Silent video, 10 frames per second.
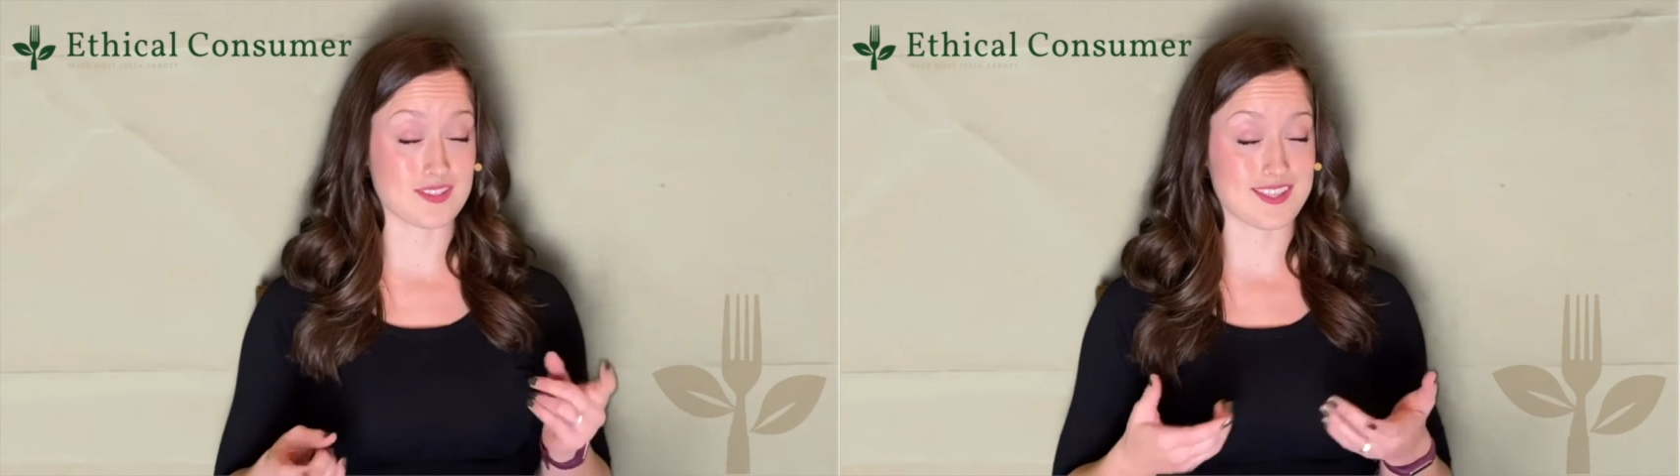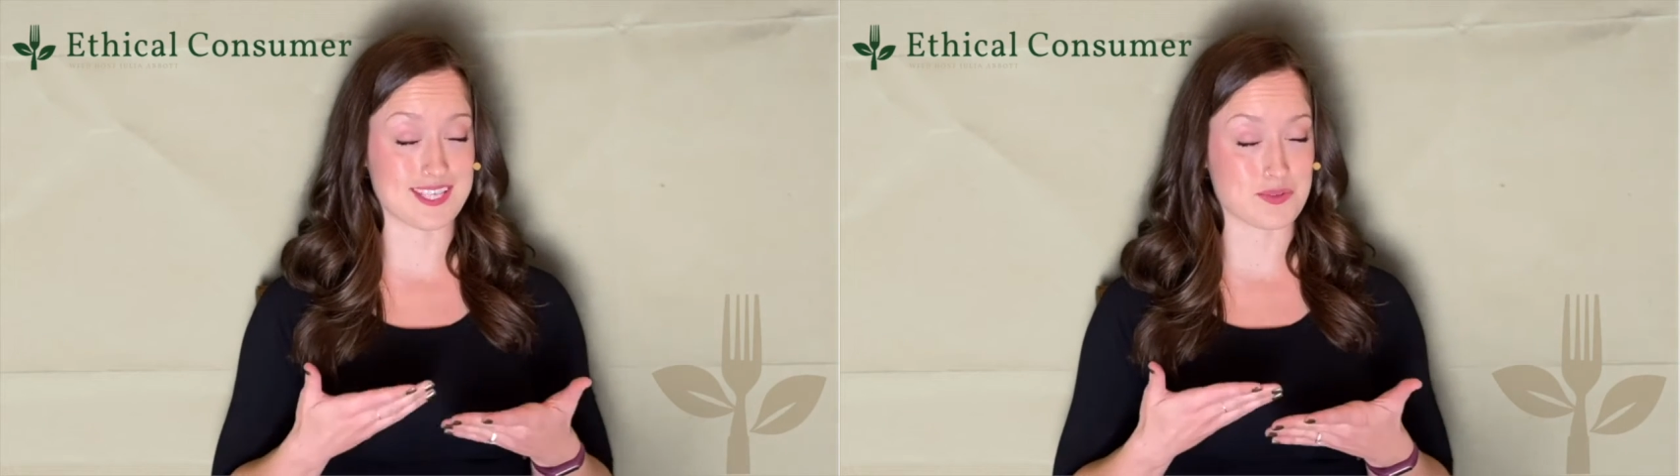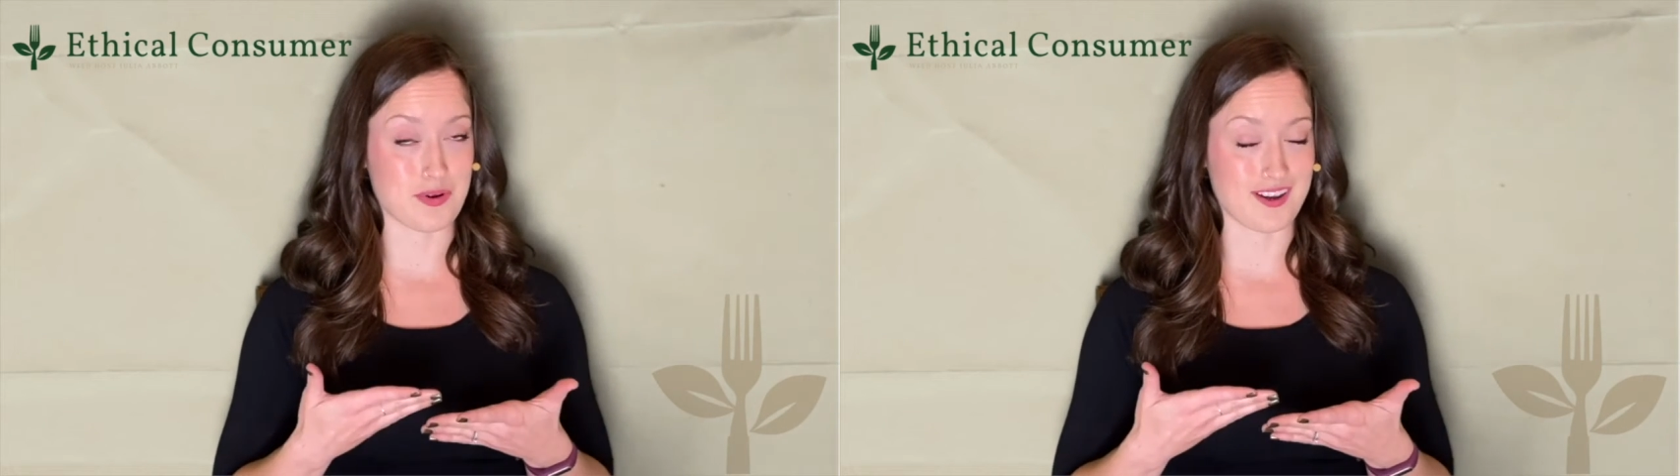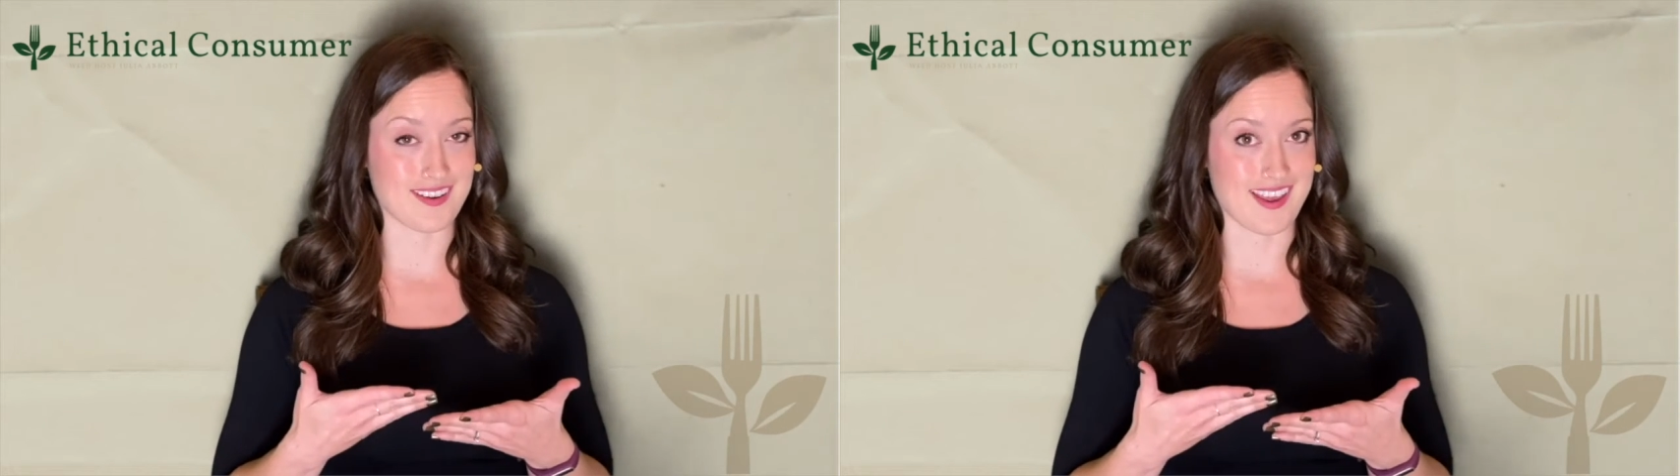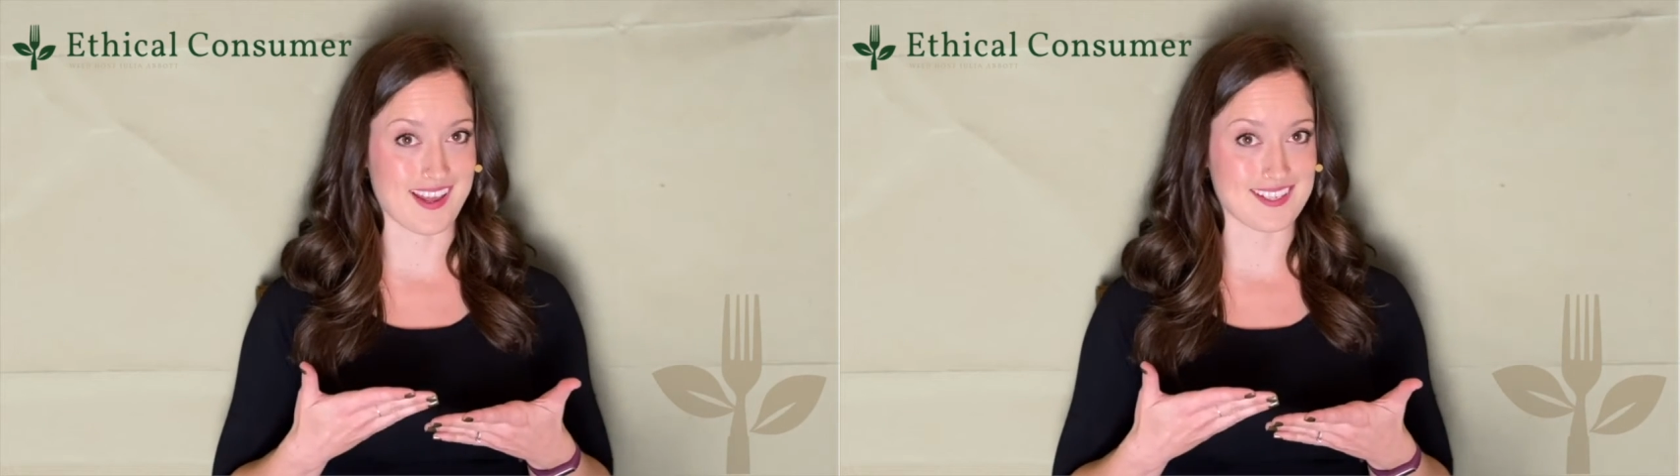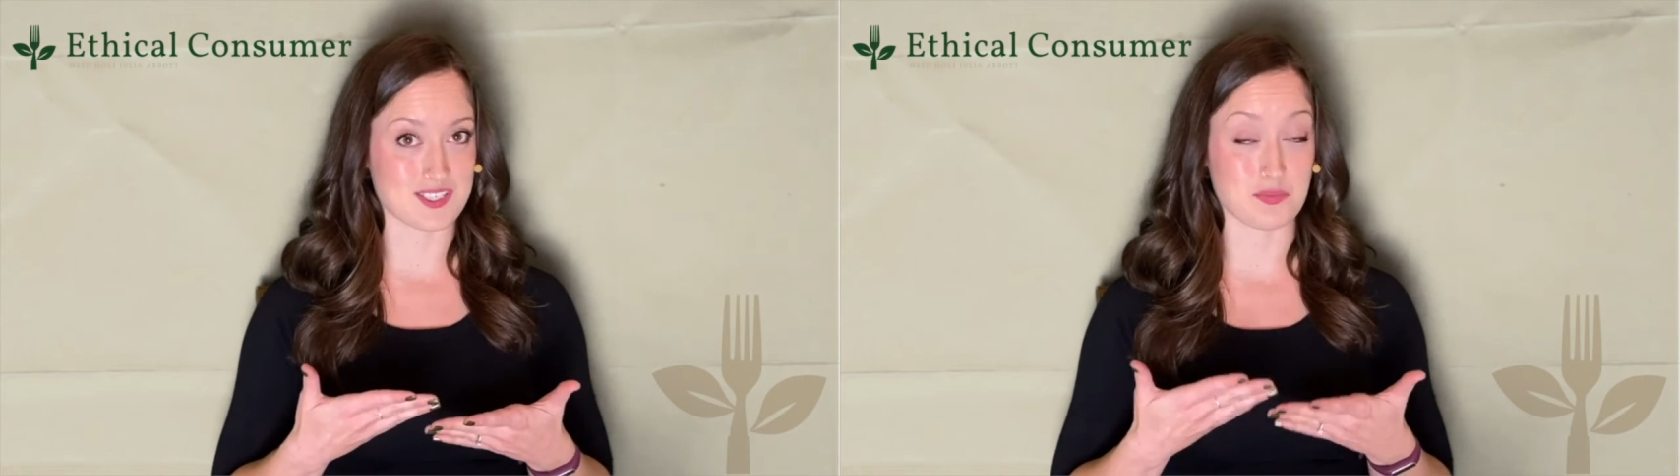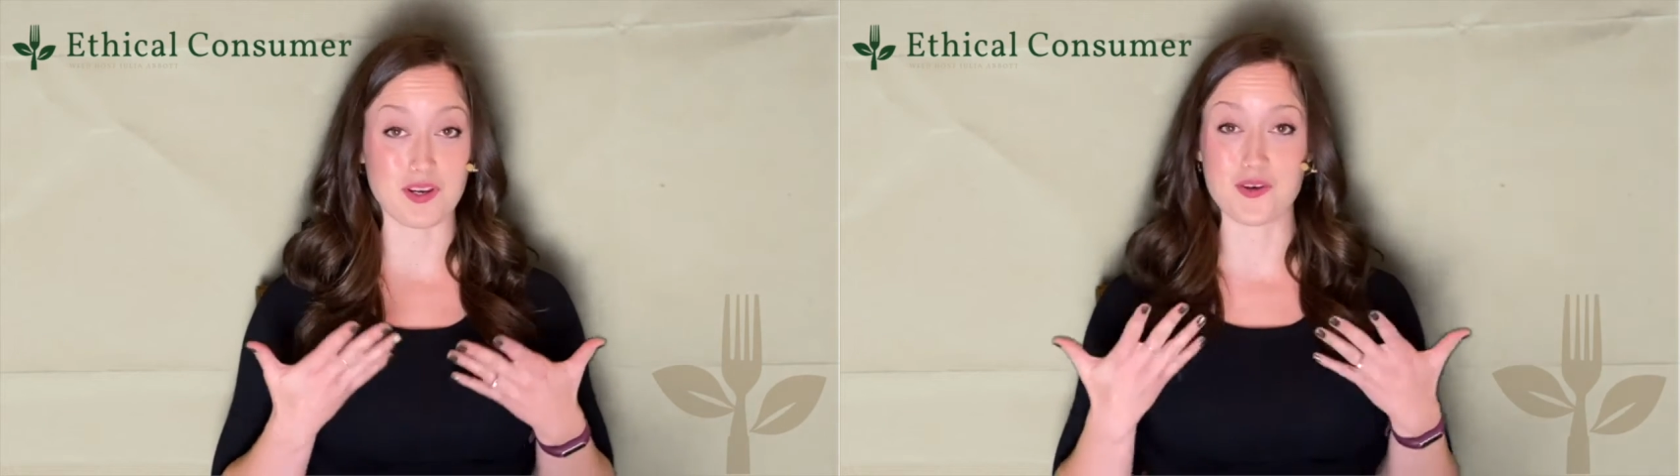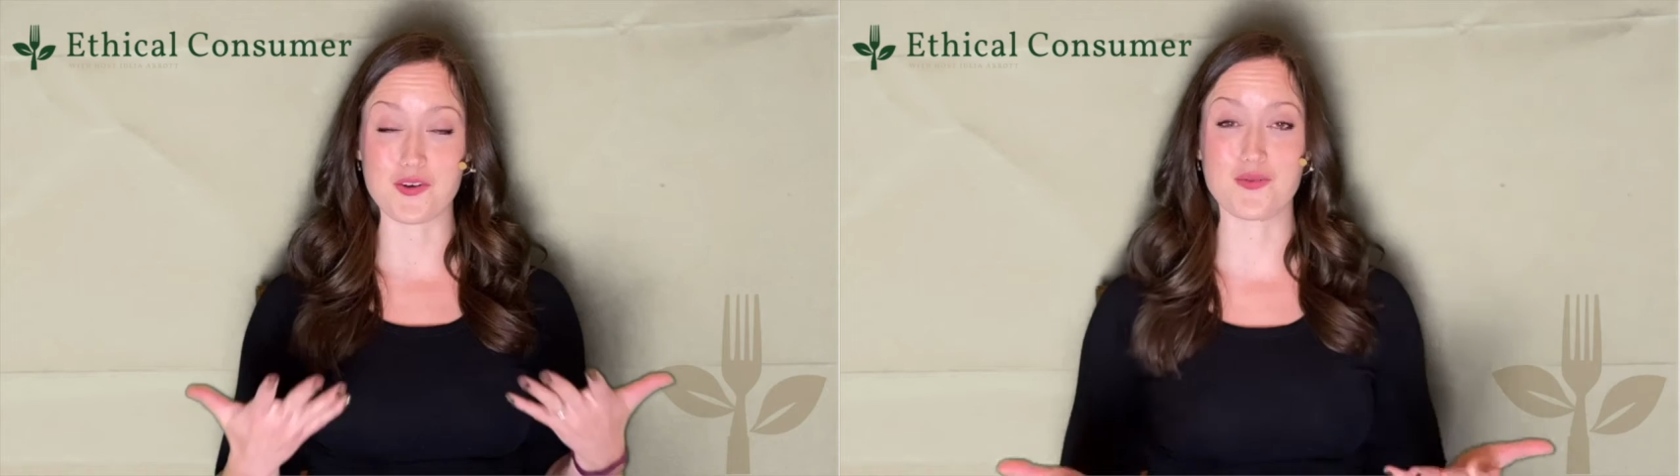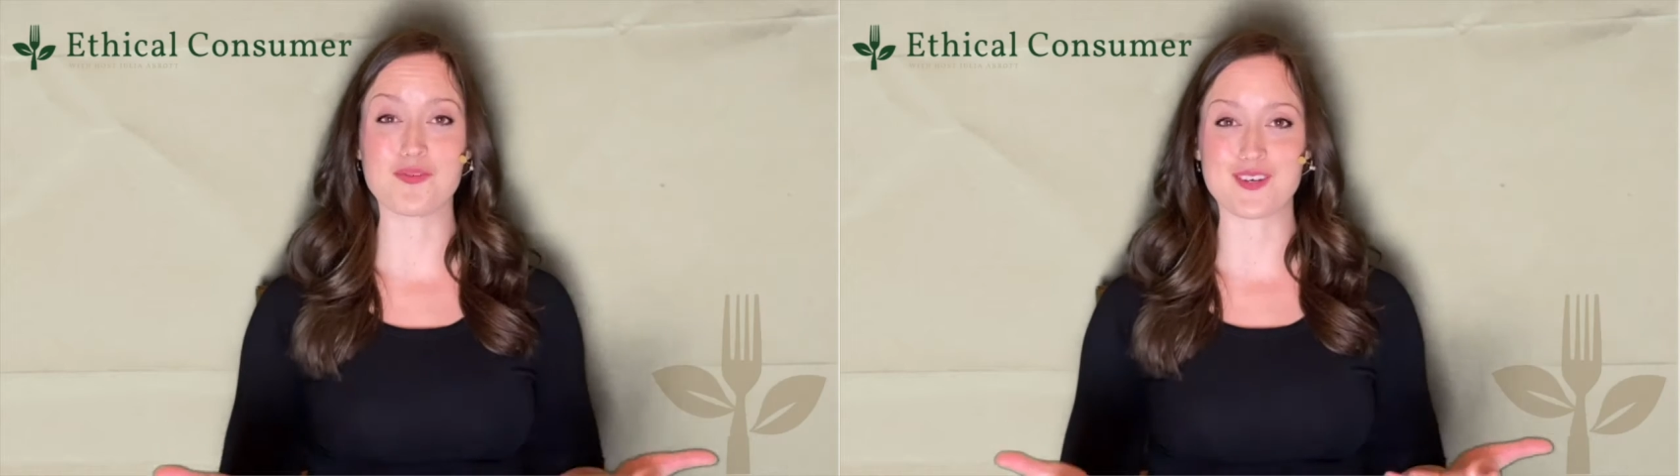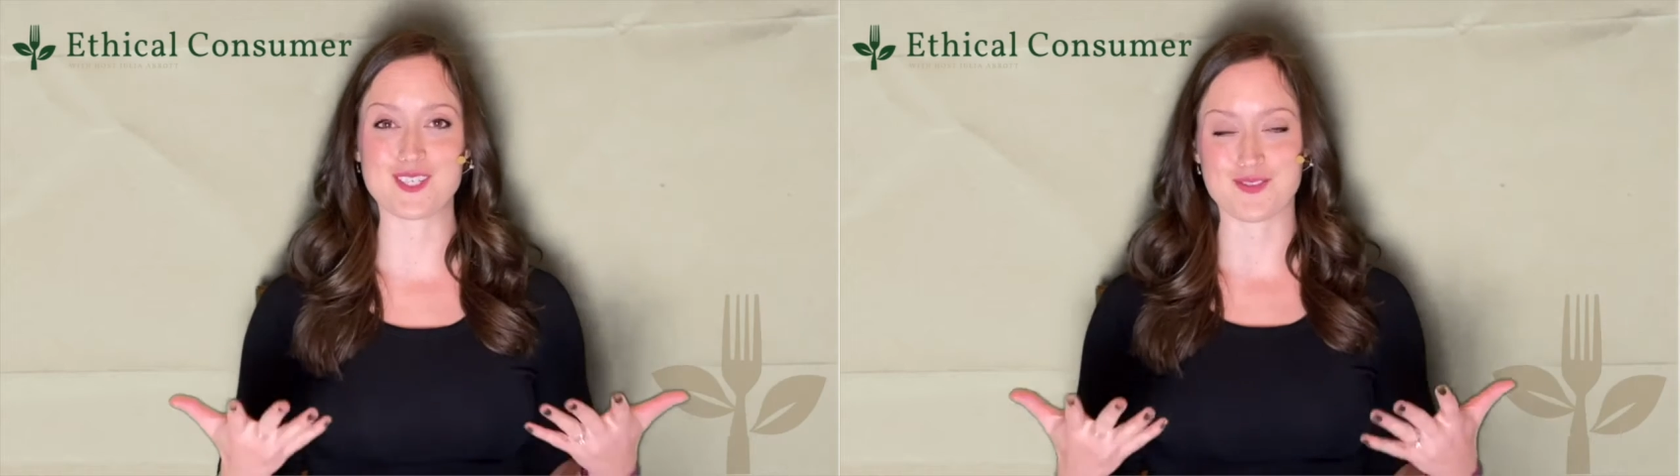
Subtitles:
this podcast, but numerous